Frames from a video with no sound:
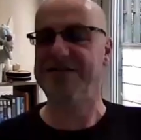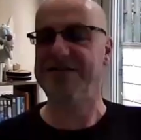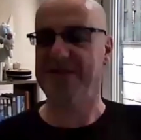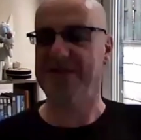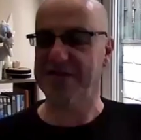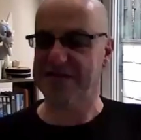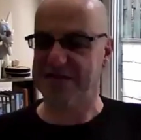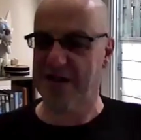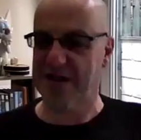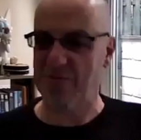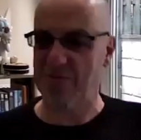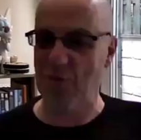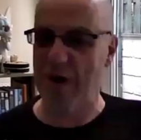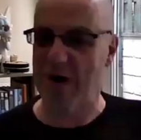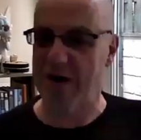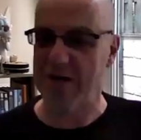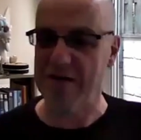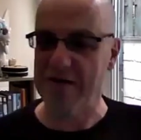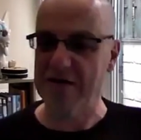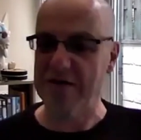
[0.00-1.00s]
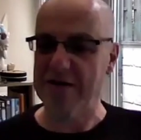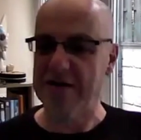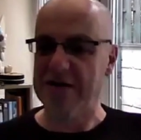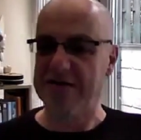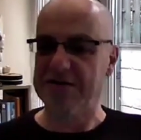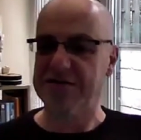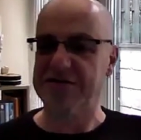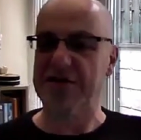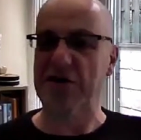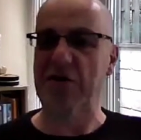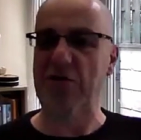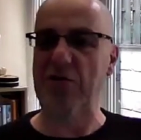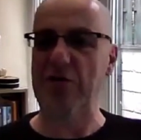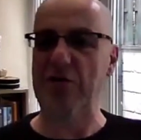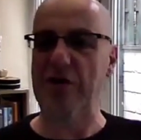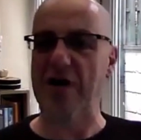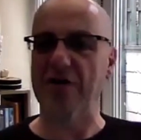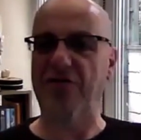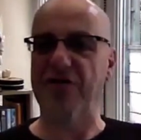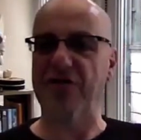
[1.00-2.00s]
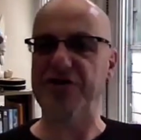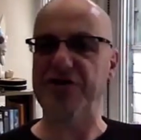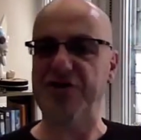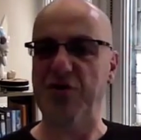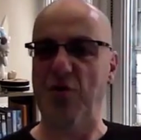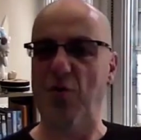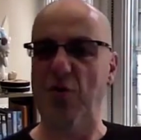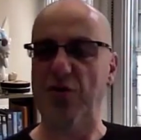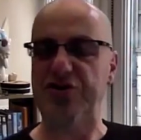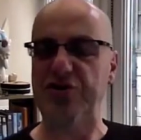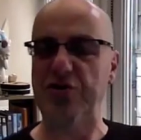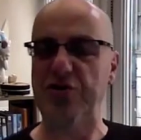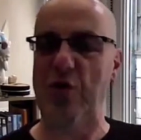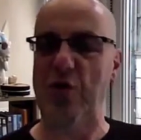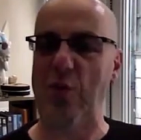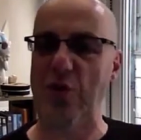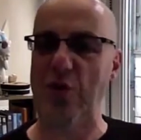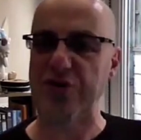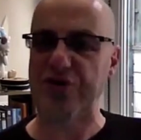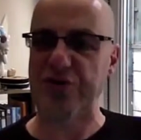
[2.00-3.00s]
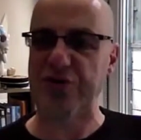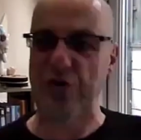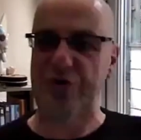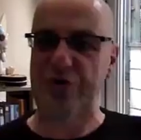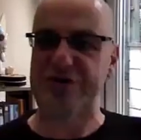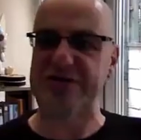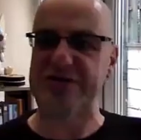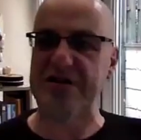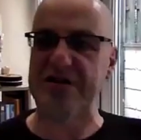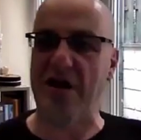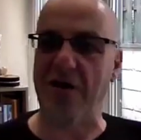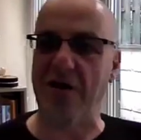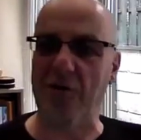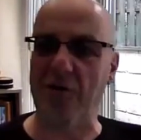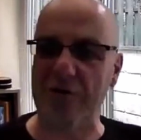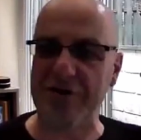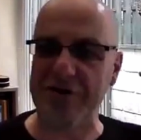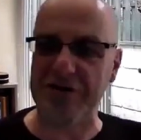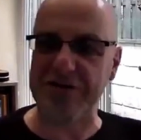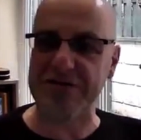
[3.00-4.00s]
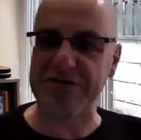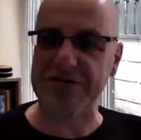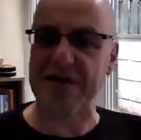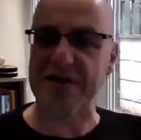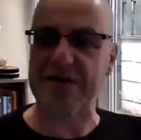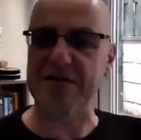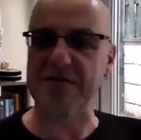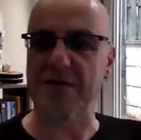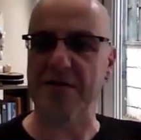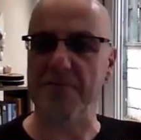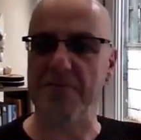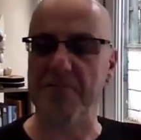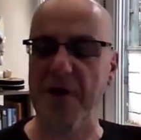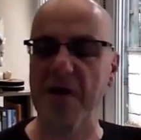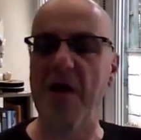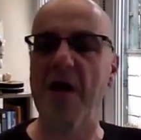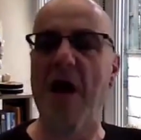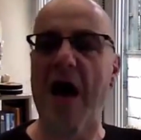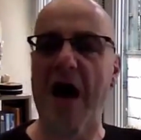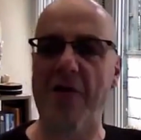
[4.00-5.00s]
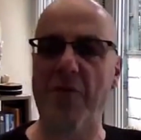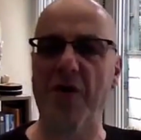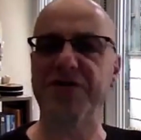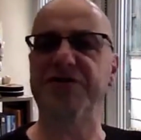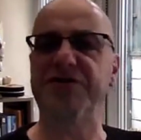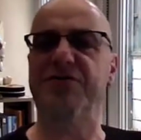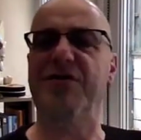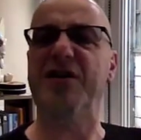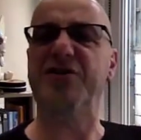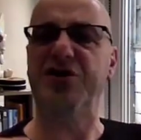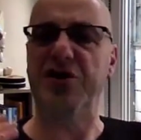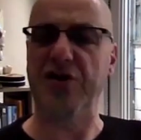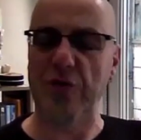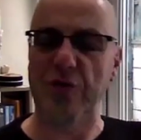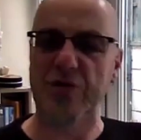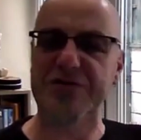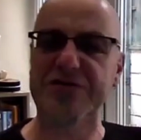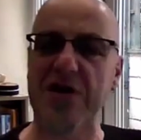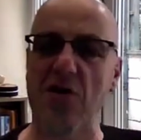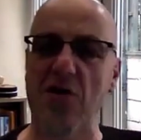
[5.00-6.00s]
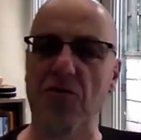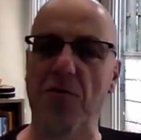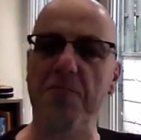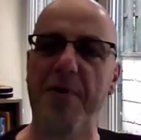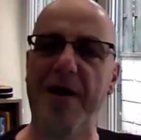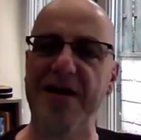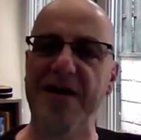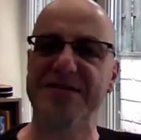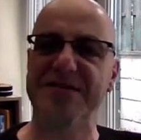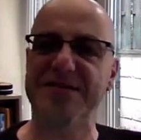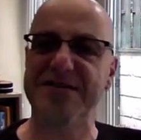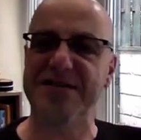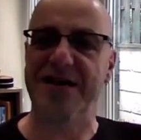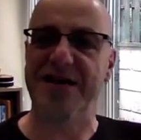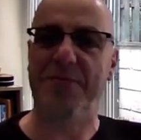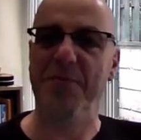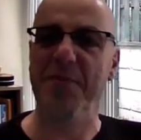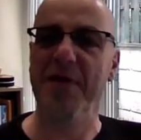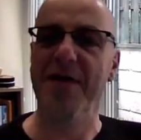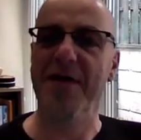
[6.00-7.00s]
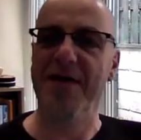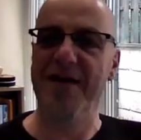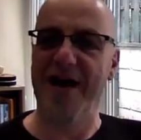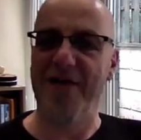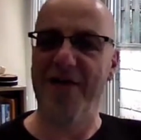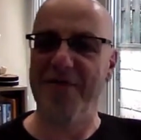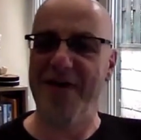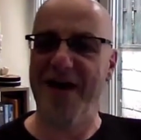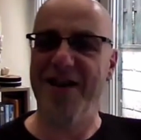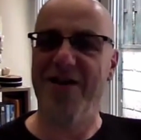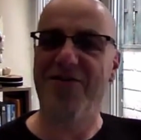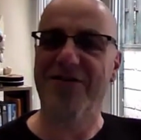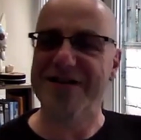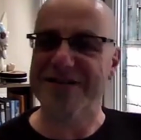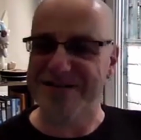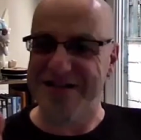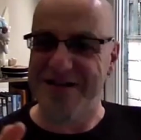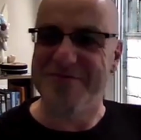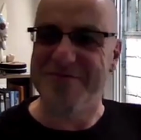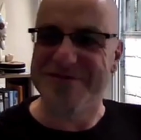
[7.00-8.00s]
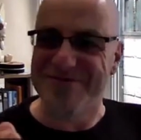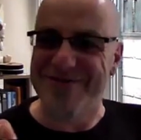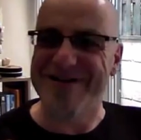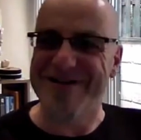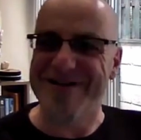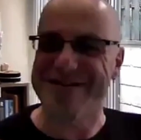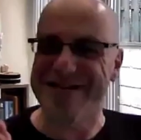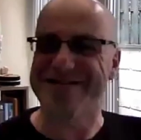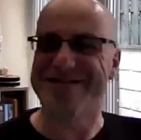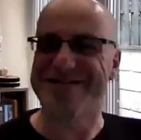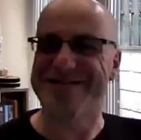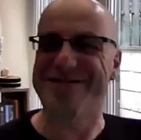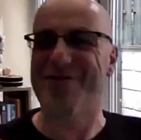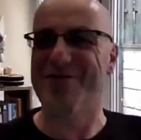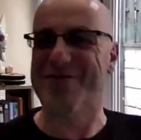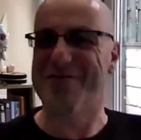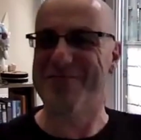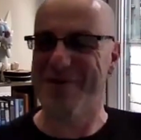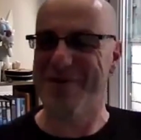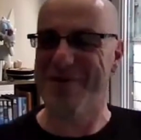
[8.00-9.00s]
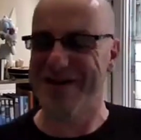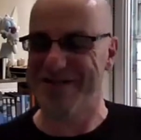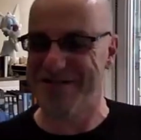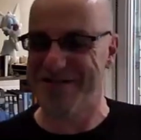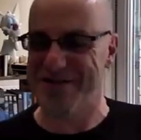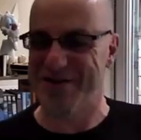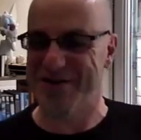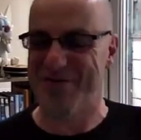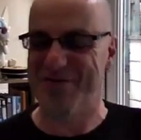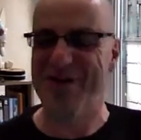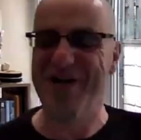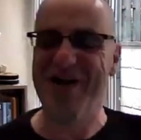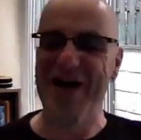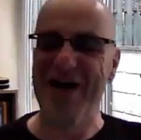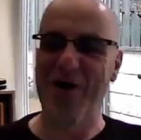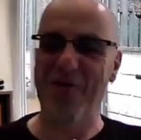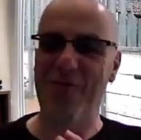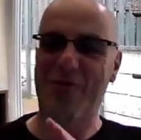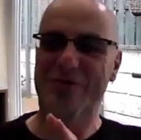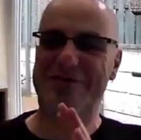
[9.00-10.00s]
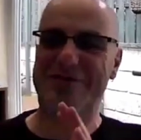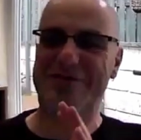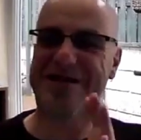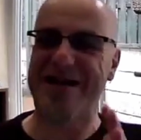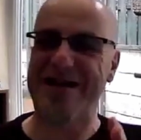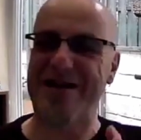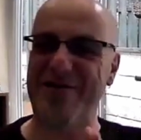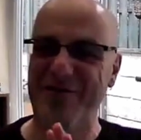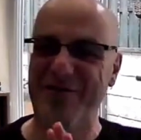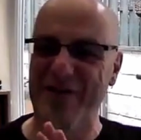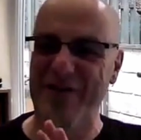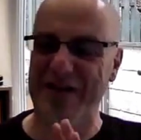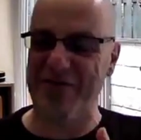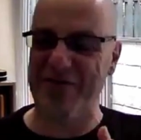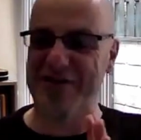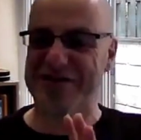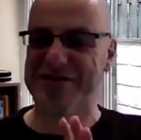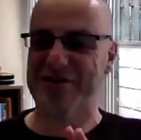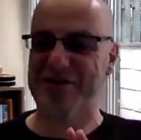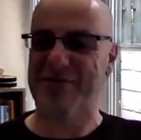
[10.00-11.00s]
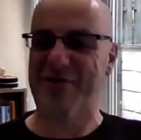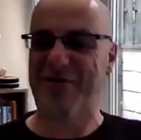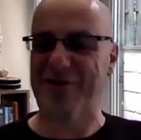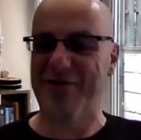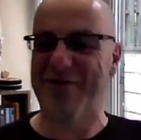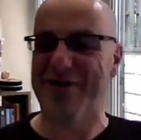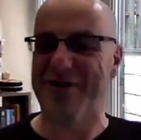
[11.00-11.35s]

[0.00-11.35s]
in the same way. So, Christian, what's your style, would you say? I want to ask you your style compared to Tim, and then I'll get Tim to ask his style compared to you, and we'll see if the two of you